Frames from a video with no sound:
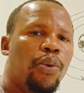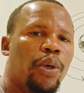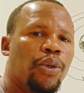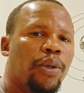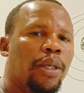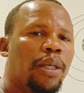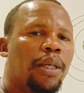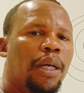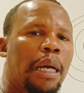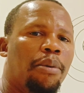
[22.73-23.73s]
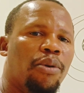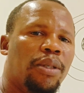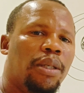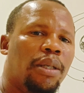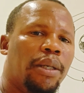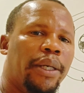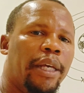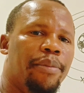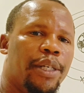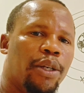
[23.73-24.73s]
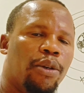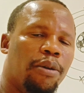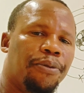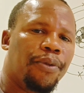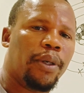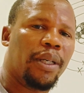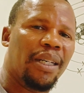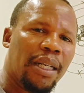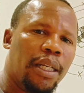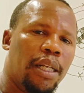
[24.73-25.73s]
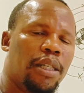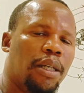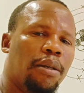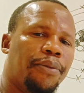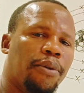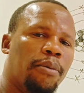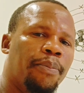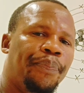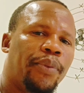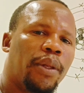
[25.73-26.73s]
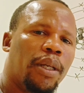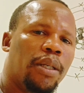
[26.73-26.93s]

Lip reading: We are talking about emission of radiation from